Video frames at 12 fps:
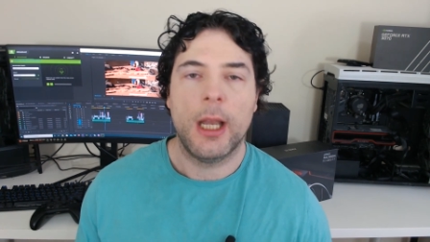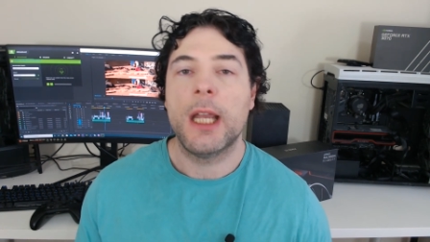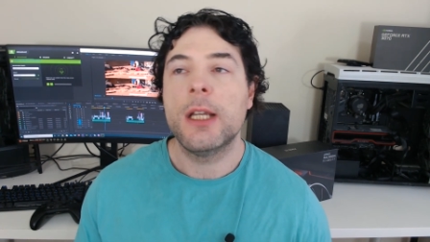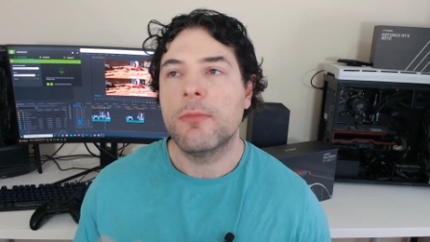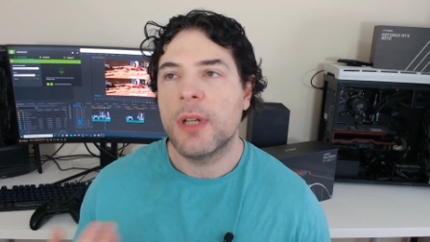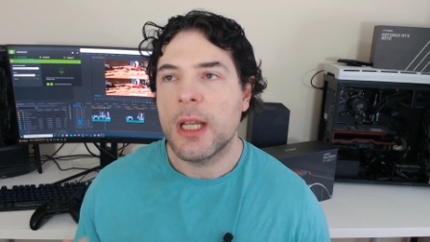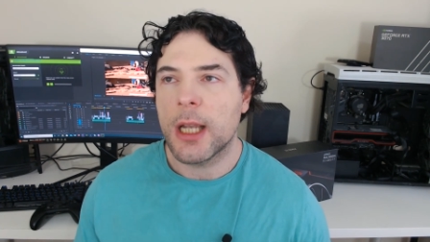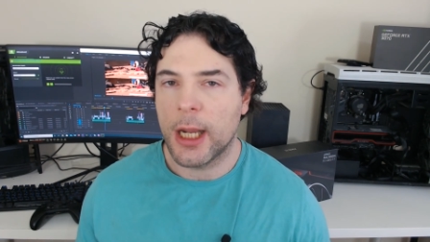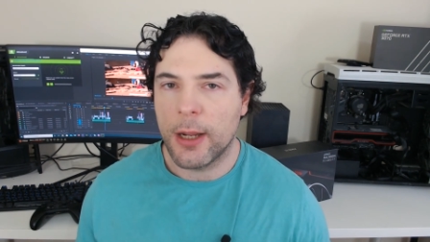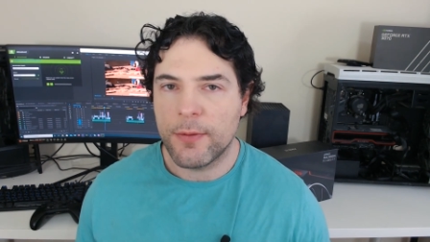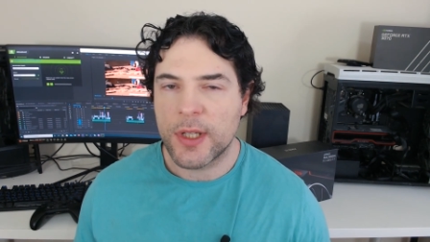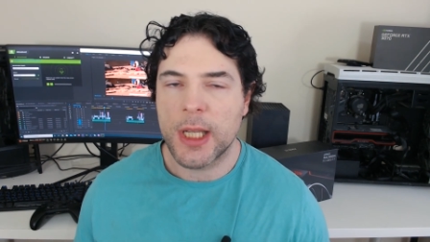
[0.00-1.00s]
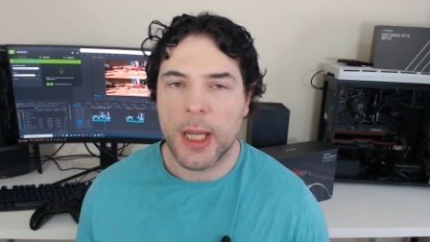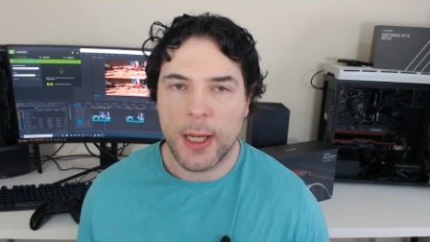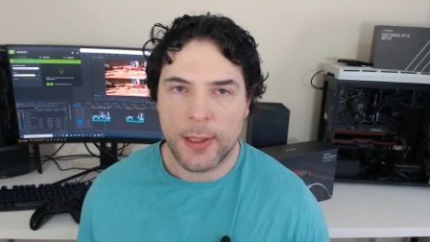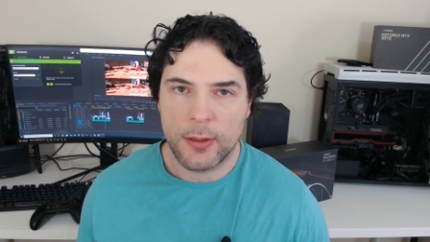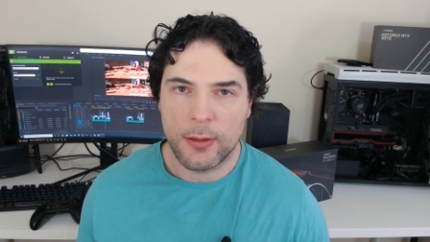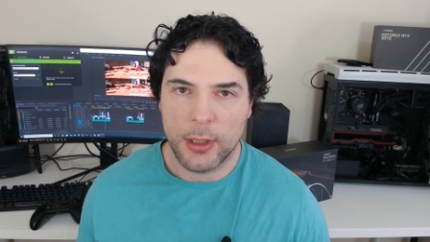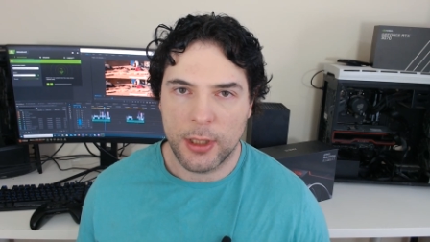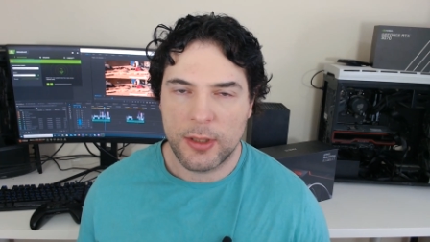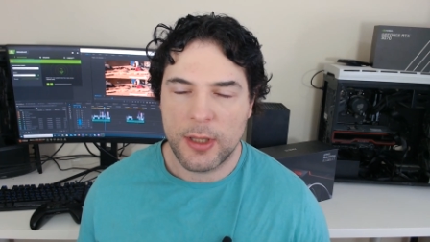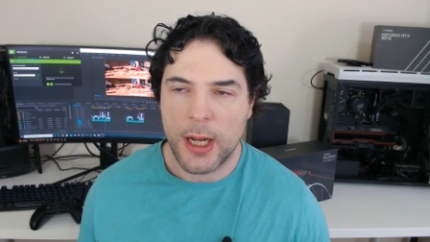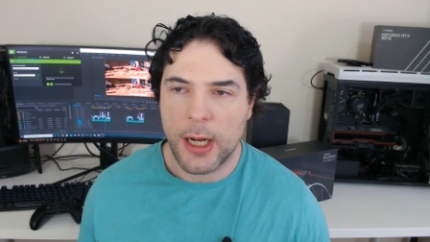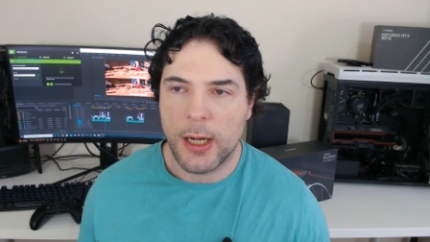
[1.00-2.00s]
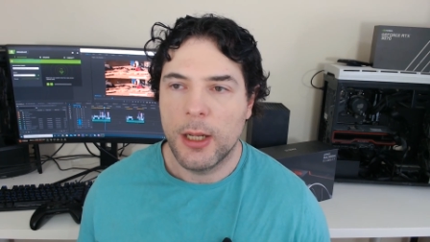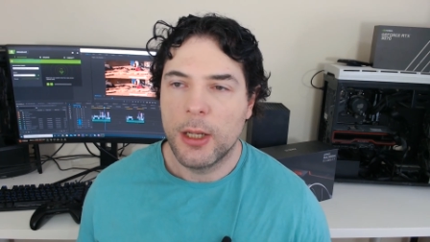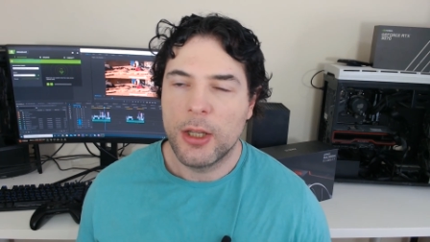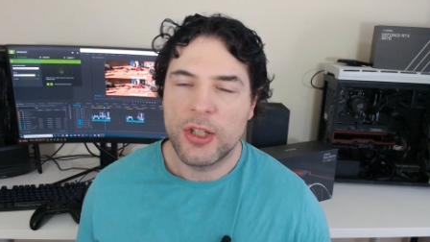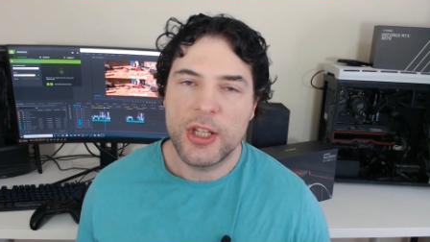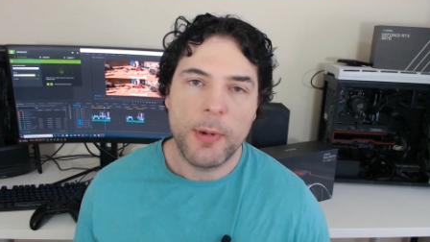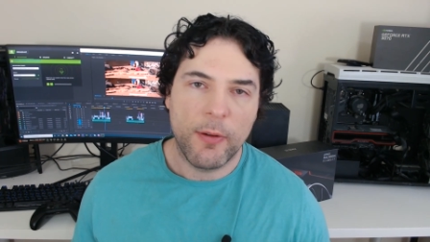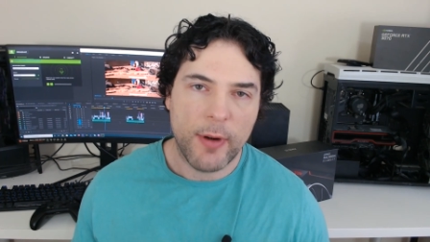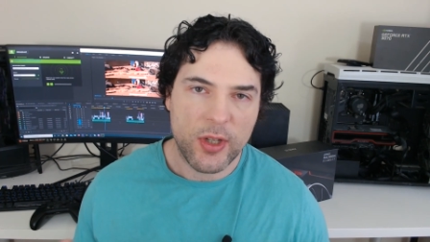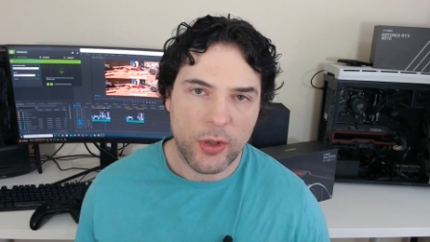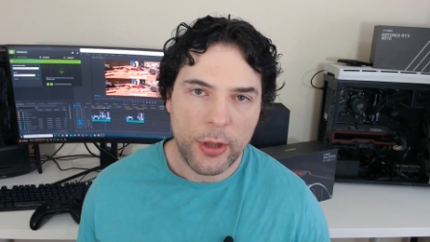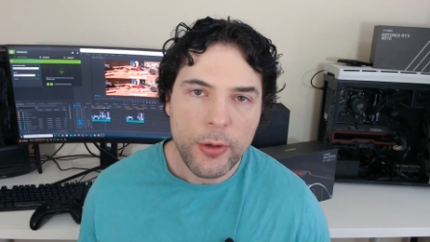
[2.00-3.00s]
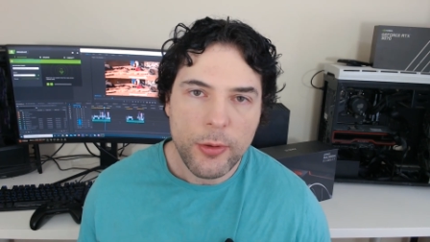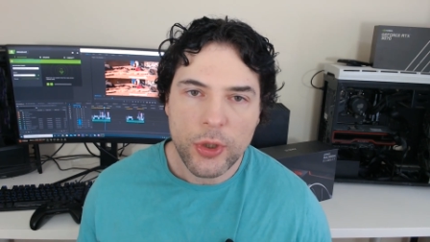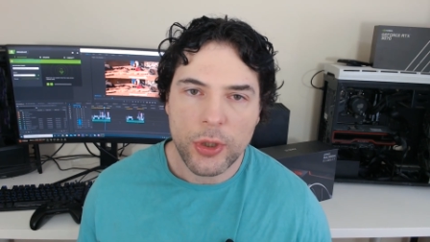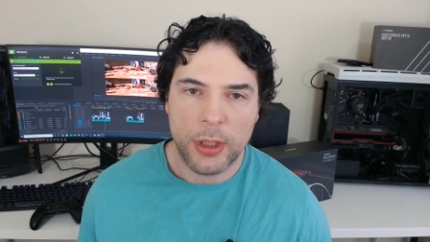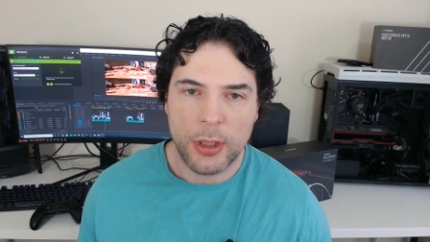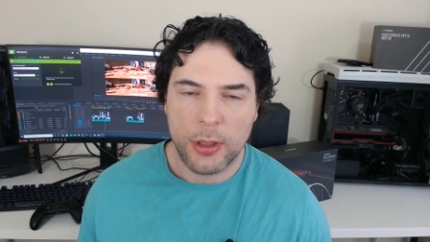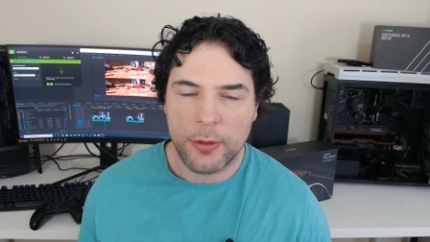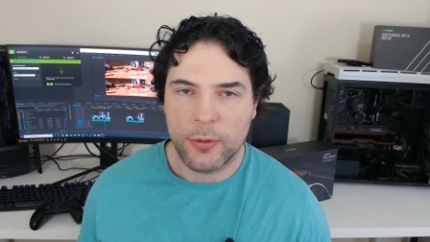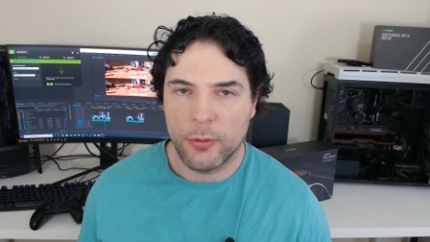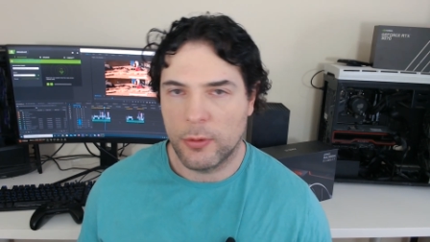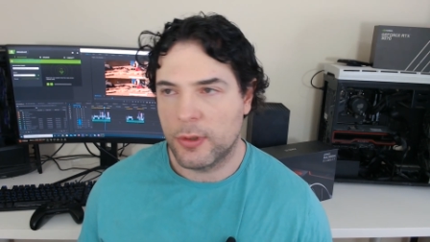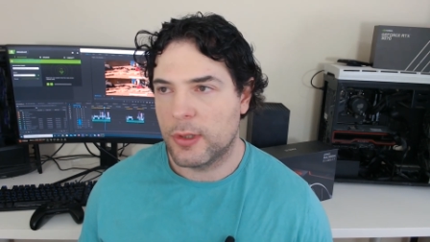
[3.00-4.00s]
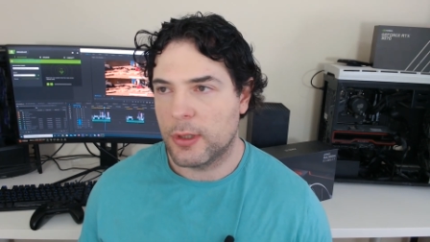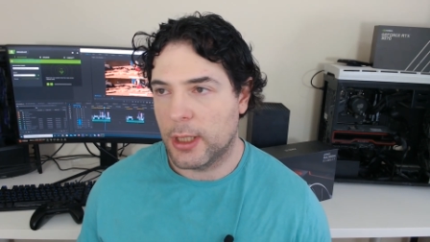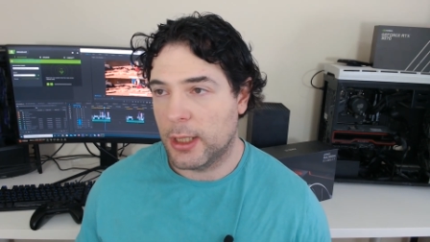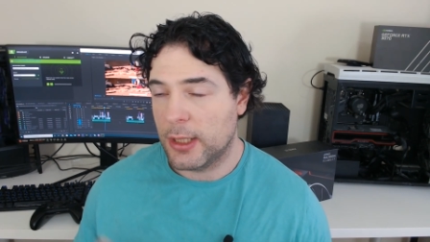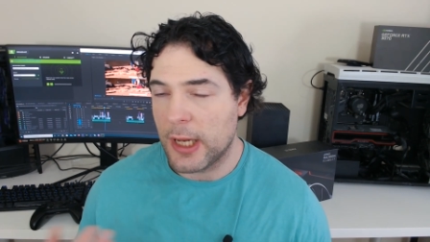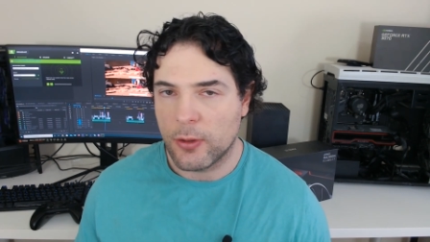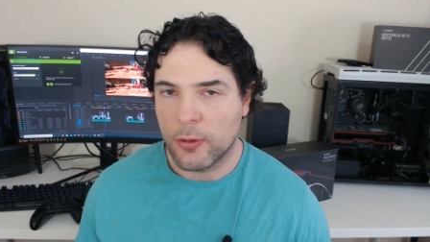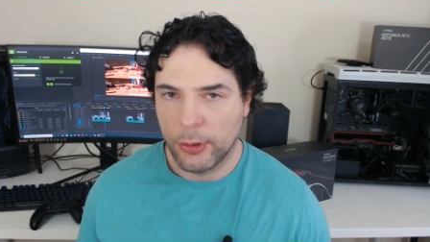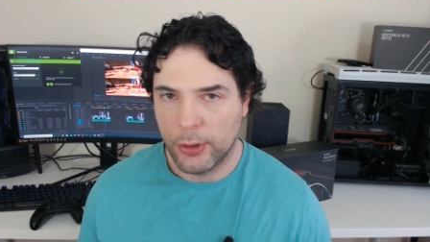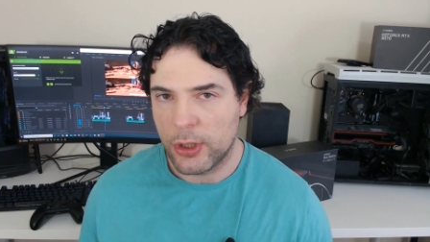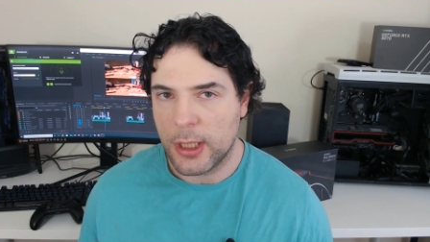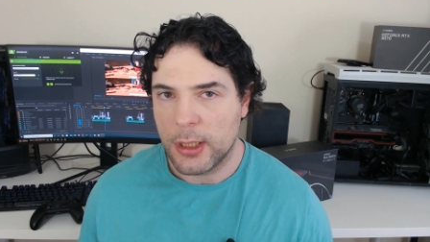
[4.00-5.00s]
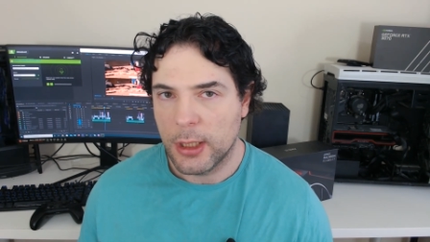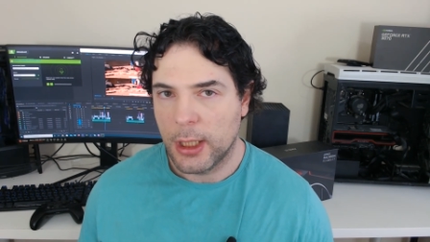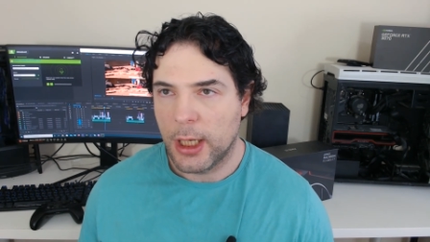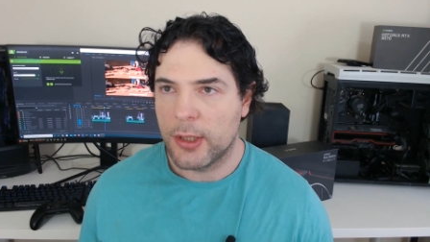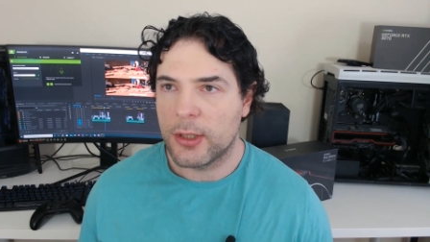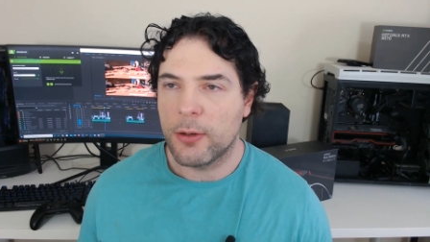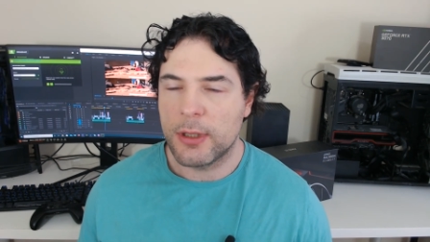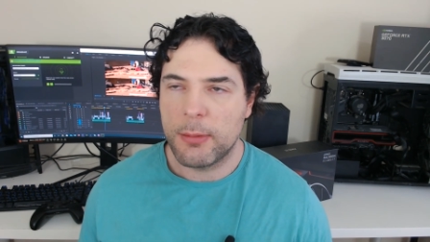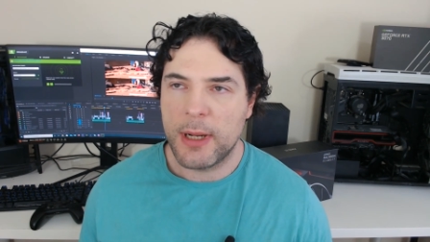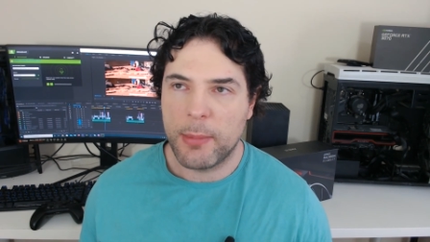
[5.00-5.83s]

AMD have said that the super resolution, of course, uh, technology is going to be